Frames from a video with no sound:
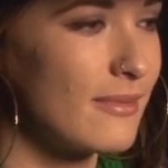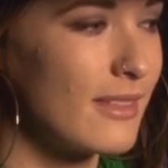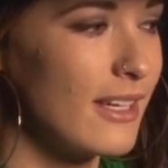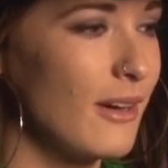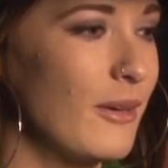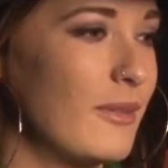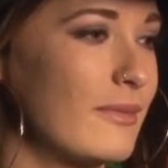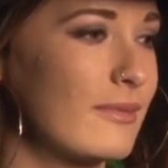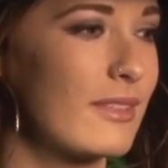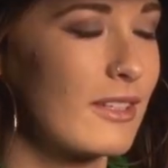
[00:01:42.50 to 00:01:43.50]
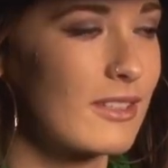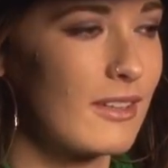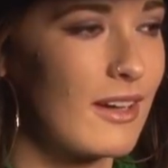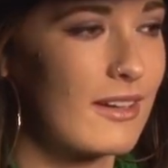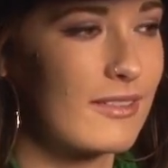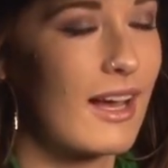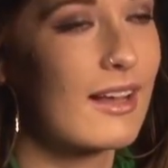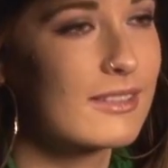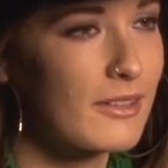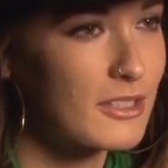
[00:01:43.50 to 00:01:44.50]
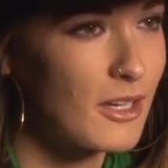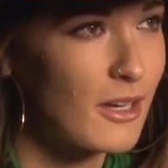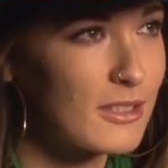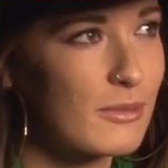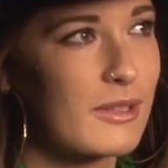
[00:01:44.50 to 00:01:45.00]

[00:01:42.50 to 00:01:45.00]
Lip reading: you know, there's a lot of guys on the charts,